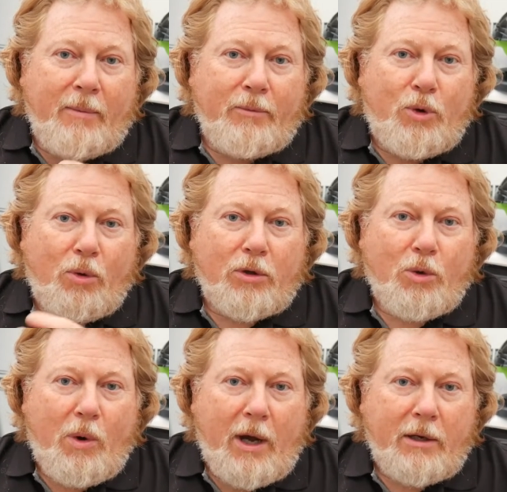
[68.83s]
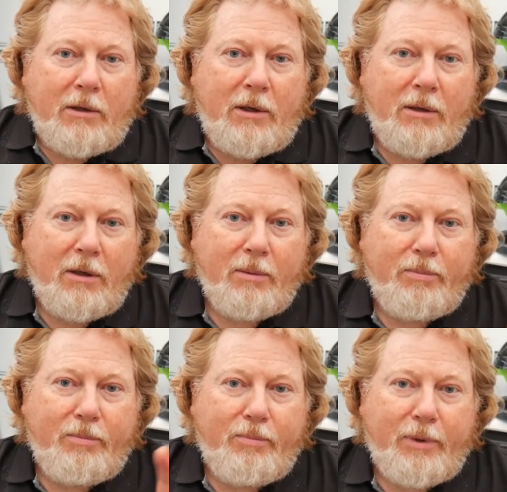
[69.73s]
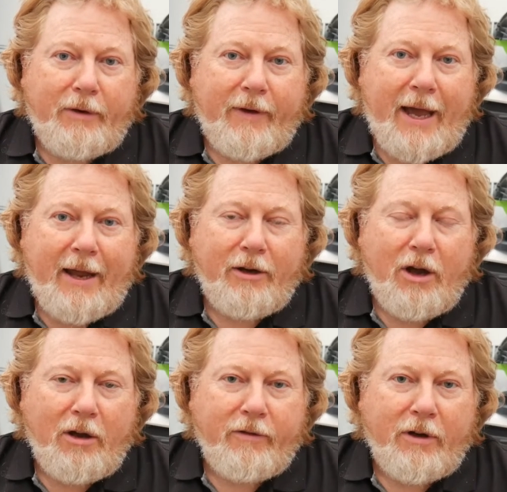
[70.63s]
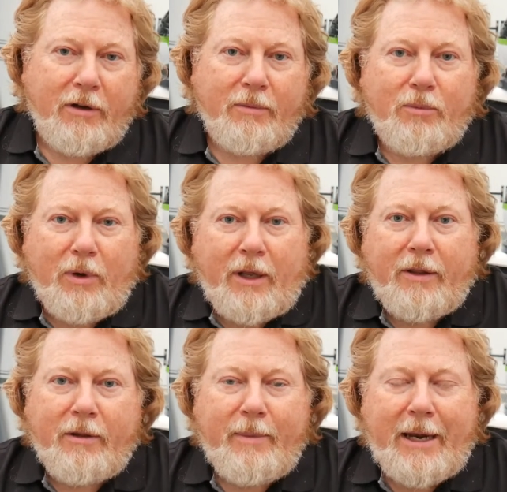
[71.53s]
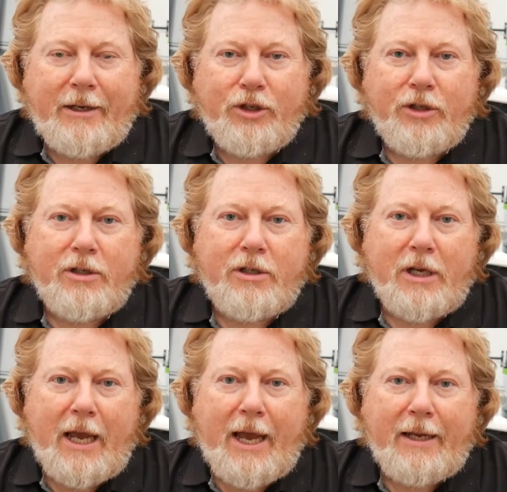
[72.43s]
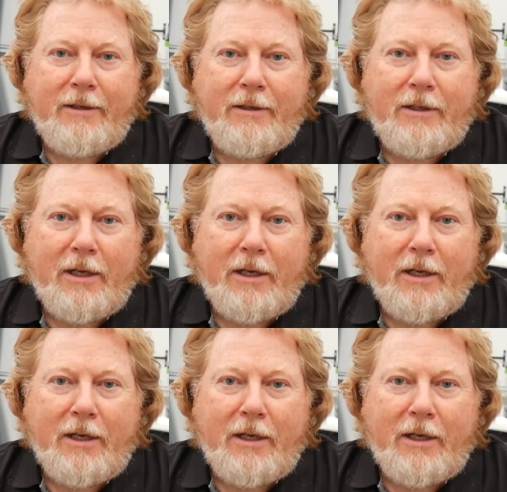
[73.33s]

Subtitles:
quarter to one, bit of a handover with the managers, and